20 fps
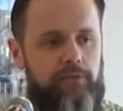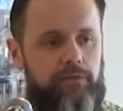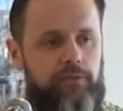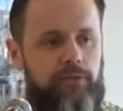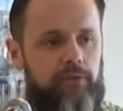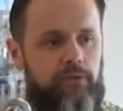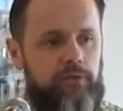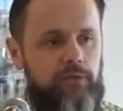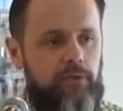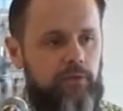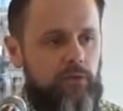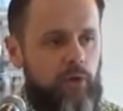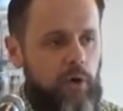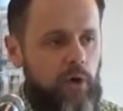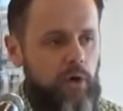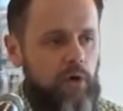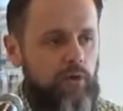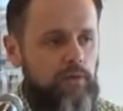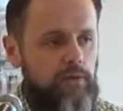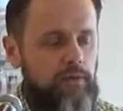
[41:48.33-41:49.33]
the, the
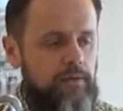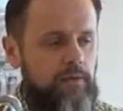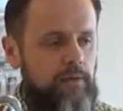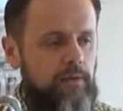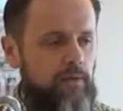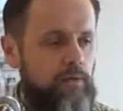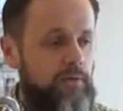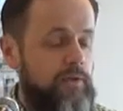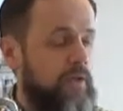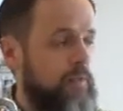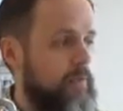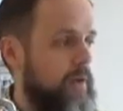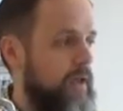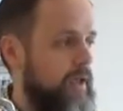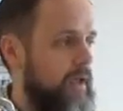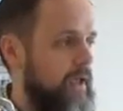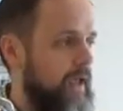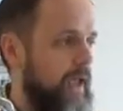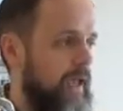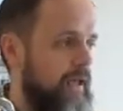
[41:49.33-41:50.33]
law, or think about
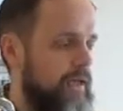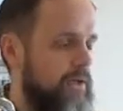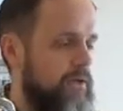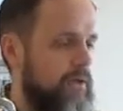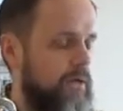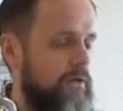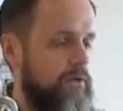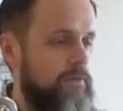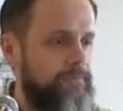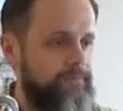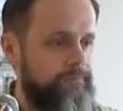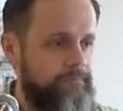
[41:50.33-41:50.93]
any law,